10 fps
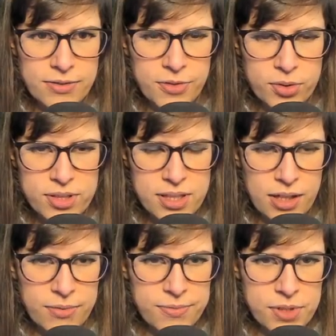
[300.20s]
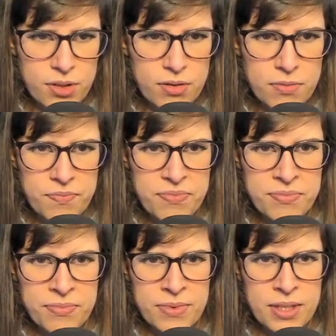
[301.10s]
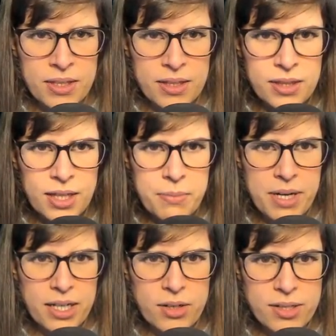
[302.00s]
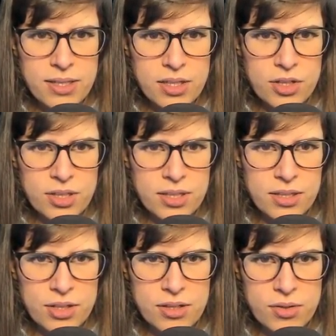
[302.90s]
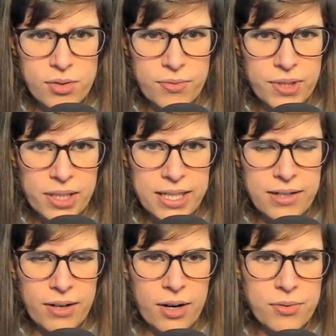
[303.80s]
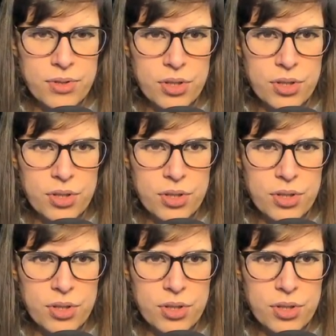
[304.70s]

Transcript: for stuff. So, I mean, I guess it's good to just sort of clear out so